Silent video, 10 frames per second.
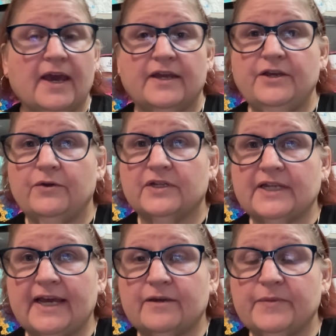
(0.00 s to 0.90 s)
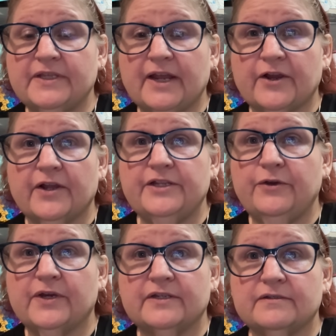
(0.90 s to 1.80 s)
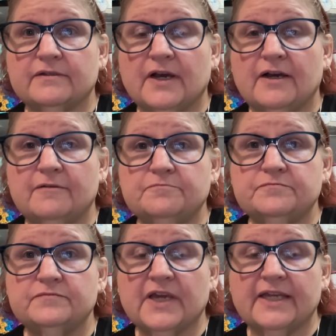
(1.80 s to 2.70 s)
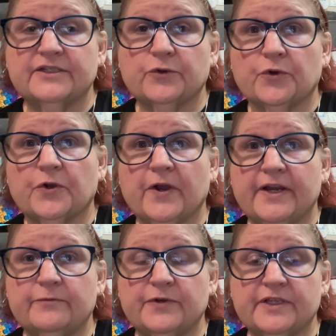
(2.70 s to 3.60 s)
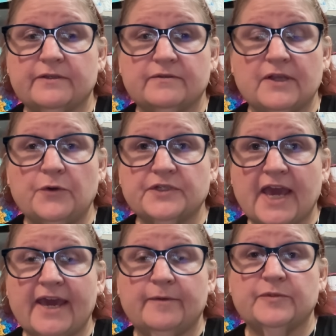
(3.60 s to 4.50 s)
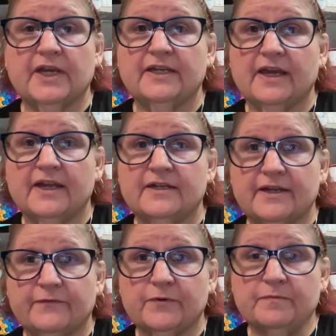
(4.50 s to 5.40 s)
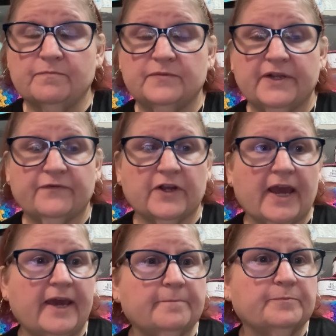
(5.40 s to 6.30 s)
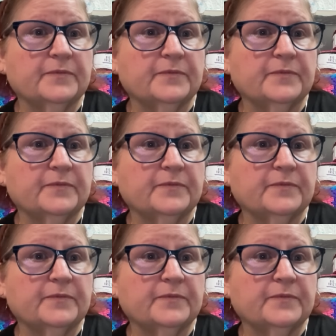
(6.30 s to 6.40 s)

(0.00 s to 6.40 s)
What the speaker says: and you can take them in there, and you can get store credit with those games and get a different game.